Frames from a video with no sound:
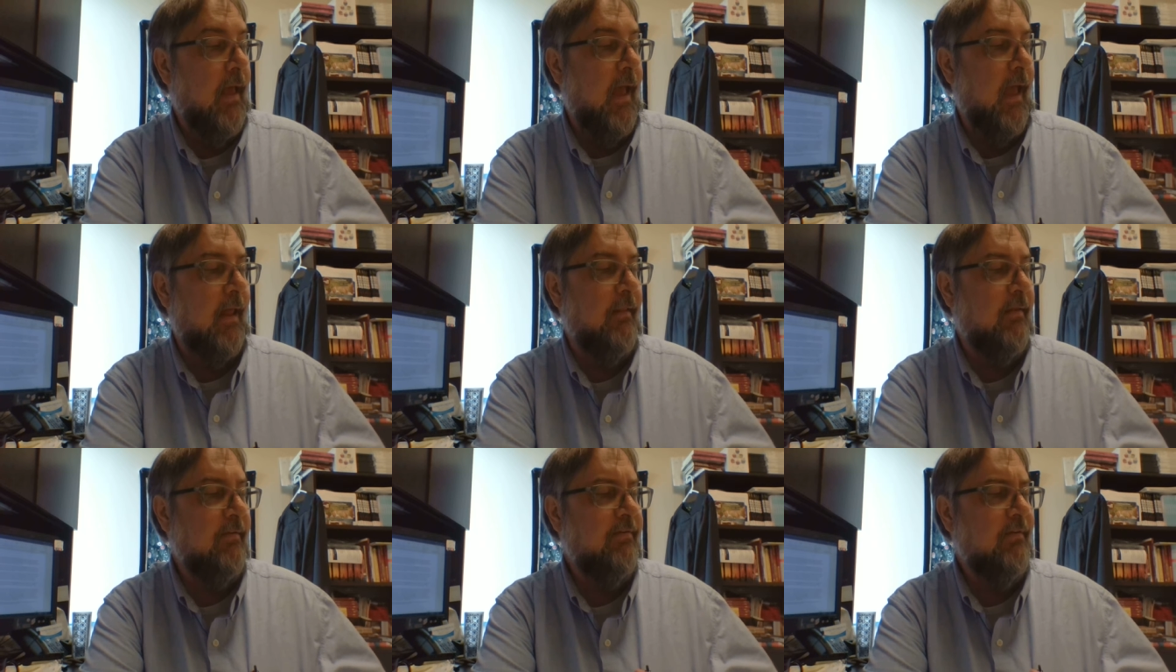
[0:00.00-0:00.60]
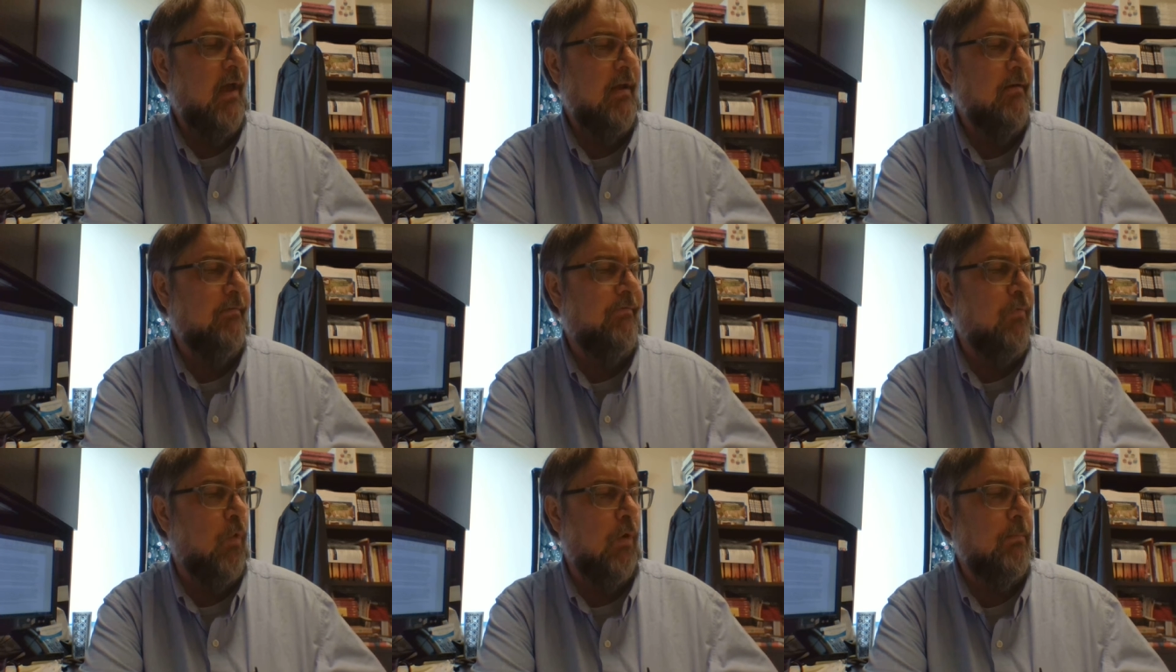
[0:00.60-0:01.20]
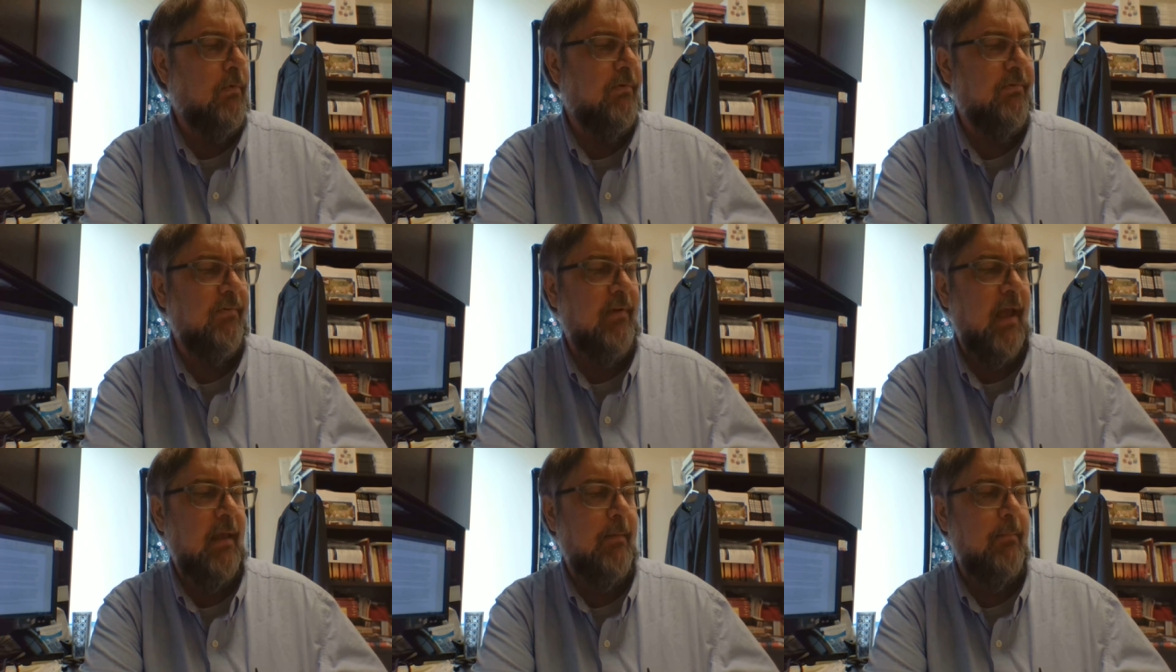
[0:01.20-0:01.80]
And this kind of formal
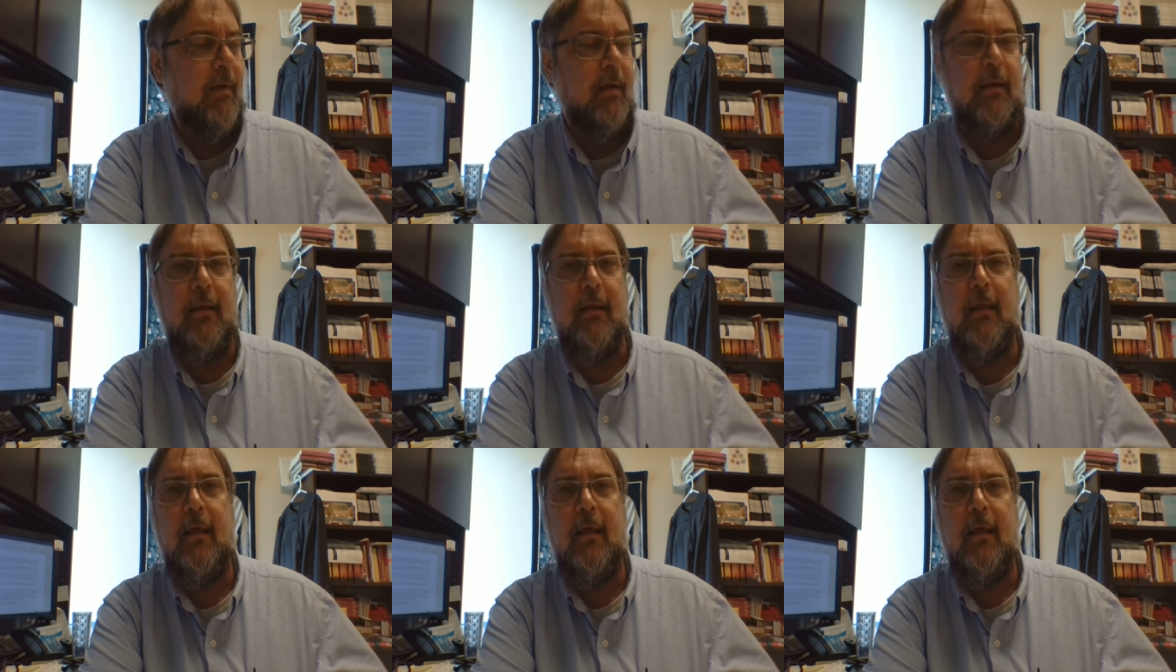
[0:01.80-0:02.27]
statement